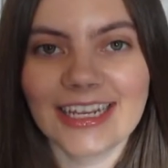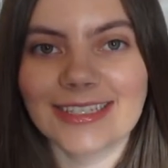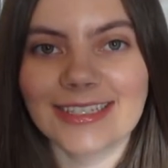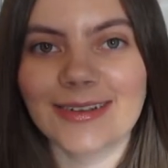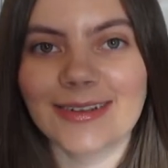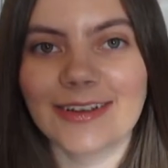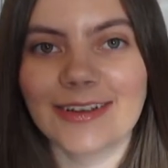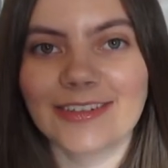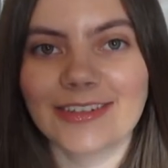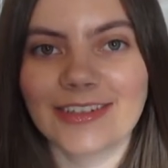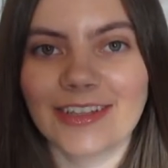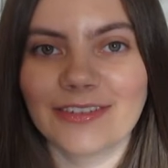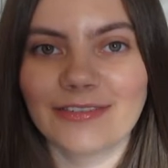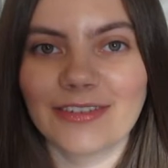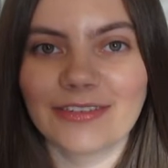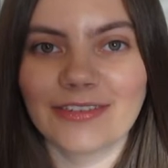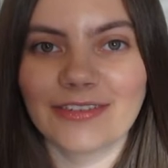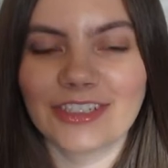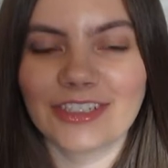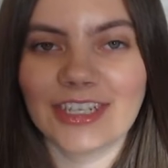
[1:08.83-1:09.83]
So I've done the
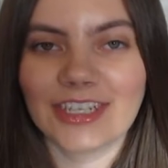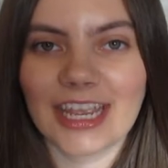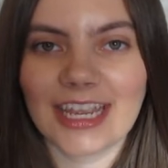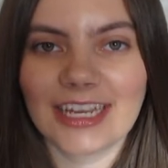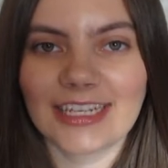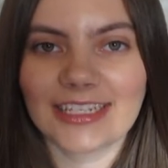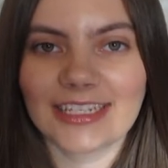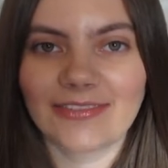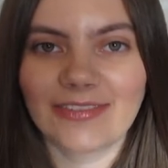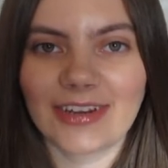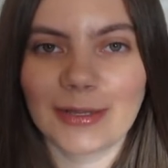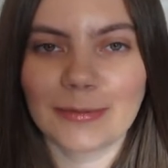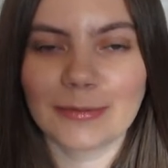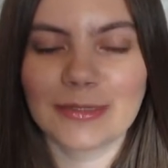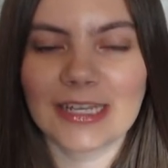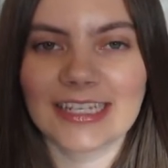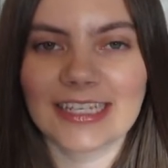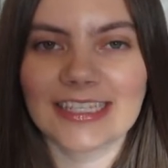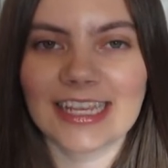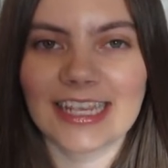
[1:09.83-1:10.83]
50 shades of lip
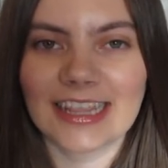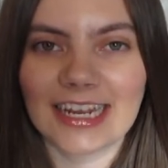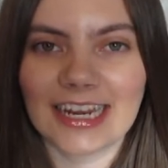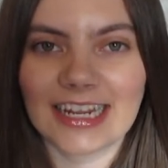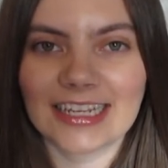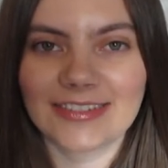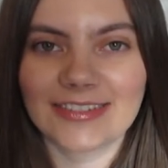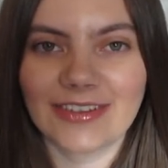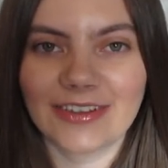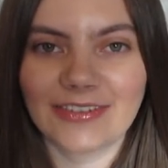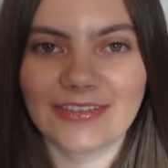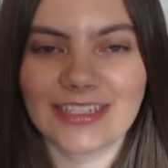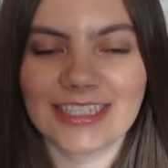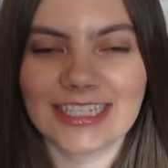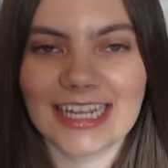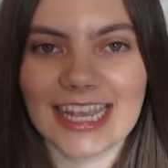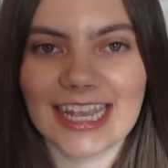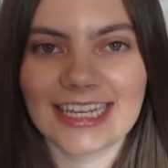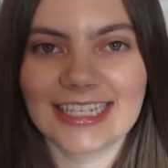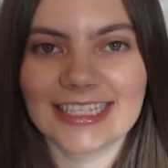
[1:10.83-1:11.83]
scents in the last 50
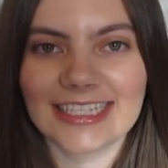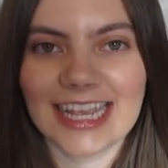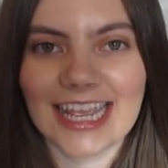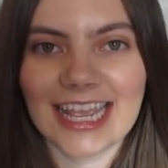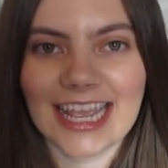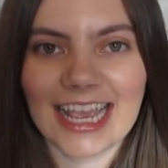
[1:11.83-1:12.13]
days,